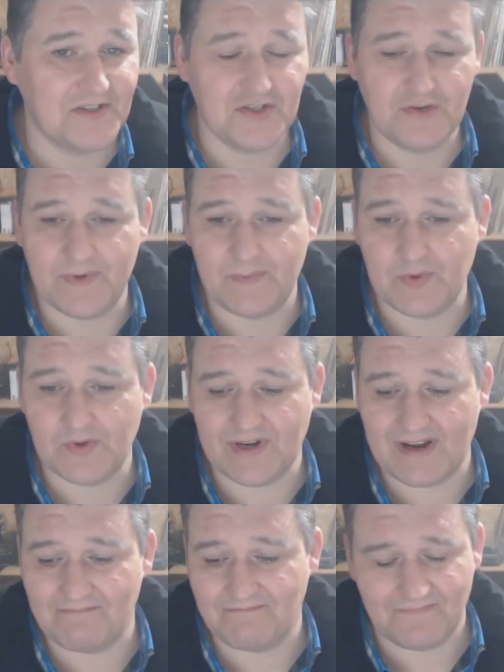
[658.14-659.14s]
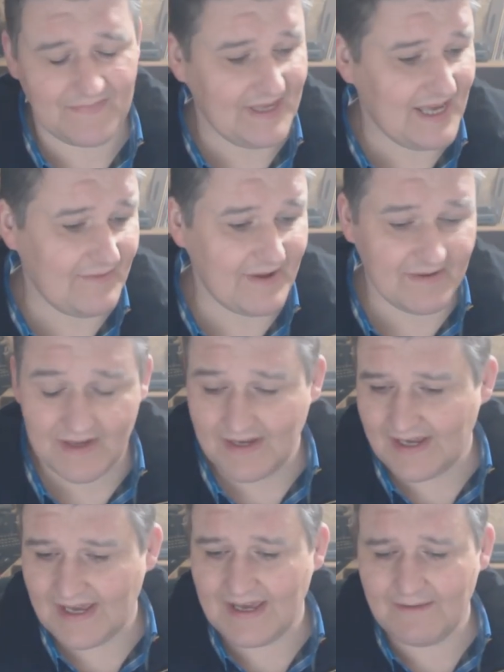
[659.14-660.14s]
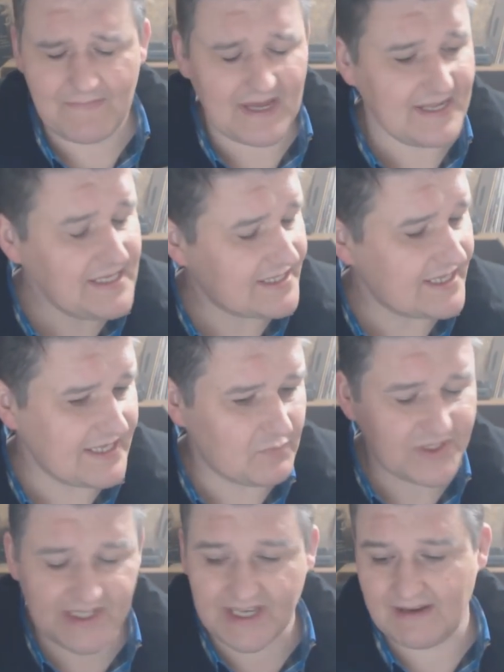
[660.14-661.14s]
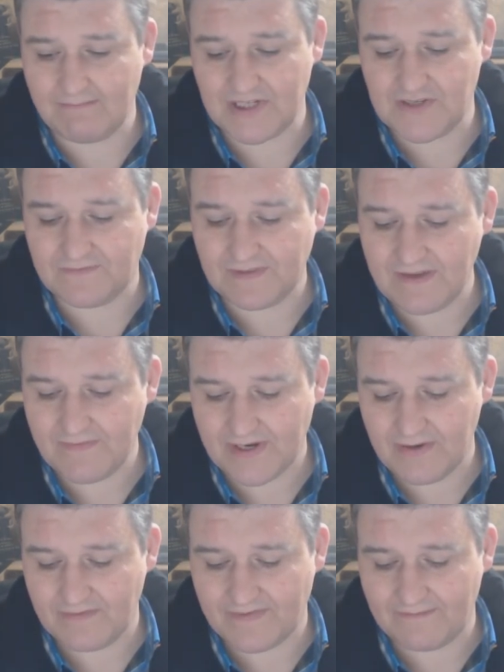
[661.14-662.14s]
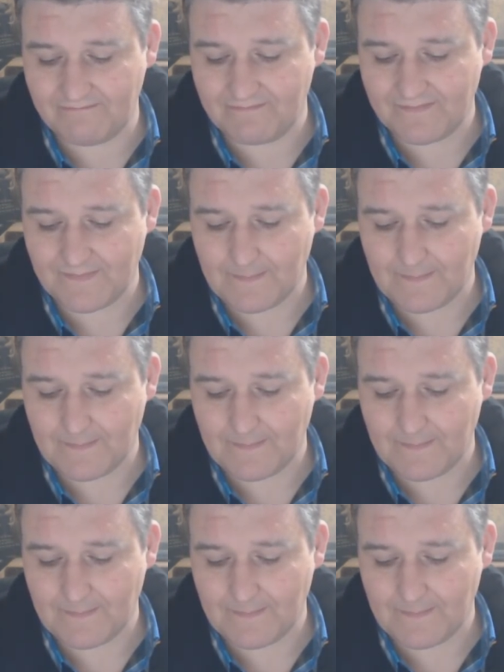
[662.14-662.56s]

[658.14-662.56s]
Stupid program. Anyway, and he said he wasn't getting much flavour out of it.